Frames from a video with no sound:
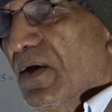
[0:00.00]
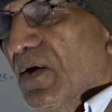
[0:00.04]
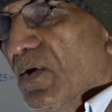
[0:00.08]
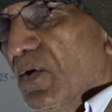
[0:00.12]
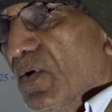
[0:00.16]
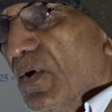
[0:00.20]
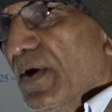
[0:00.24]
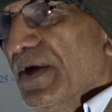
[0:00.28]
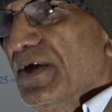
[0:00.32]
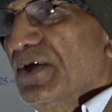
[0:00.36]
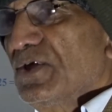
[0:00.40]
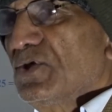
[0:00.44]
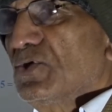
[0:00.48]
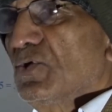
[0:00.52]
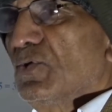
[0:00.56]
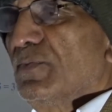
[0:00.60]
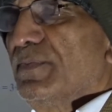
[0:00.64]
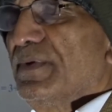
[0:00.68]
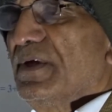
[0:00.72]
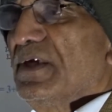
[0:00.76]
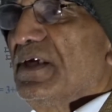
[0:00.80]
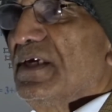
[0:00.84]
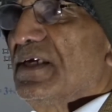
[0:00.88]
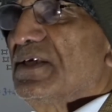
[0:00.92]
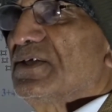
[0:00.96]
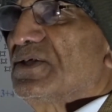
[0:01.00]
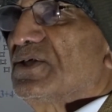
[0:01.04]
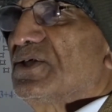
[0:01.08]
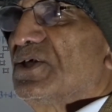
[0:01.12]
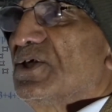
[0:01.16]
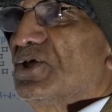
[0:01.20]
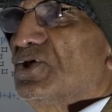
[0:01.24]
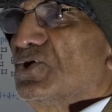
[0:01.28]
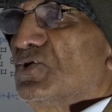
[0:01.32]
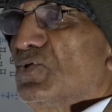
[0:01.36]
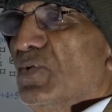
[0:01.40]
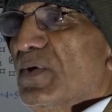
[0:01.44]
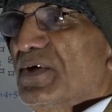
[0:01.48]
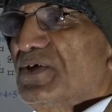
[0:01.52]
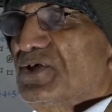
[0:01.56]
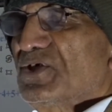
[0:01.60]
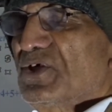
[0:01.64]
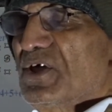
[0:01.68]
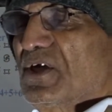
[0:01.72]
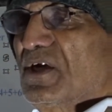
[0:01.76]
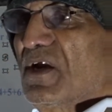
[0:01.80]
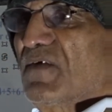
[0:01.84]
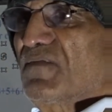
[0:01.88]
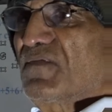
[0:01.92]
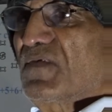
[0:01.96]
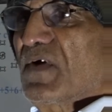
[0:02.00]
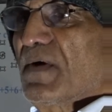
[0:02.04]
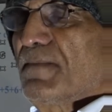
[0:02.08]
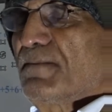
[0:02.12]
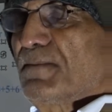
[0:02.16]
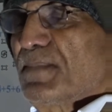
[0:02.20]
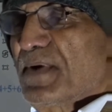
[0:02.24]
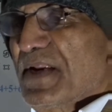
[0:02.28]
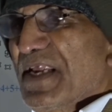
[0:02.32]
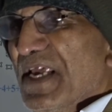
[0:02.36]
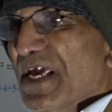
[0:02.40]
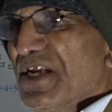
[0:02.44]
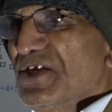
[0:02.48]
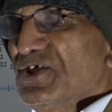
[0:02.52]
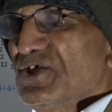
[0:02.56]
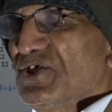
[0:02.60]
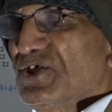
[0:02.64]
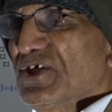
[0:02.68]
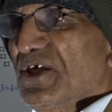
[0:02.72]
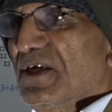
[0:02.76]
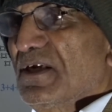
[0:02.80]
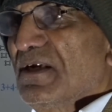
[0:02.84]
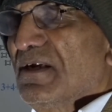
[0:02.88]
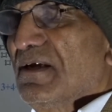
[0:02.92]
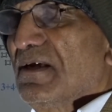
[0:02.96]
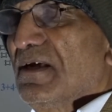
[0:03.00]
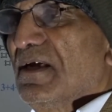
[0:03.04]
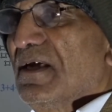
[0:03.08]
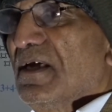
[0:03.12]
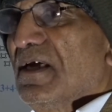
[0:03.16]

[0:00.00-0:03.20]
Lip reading: going to be a situation of comprehension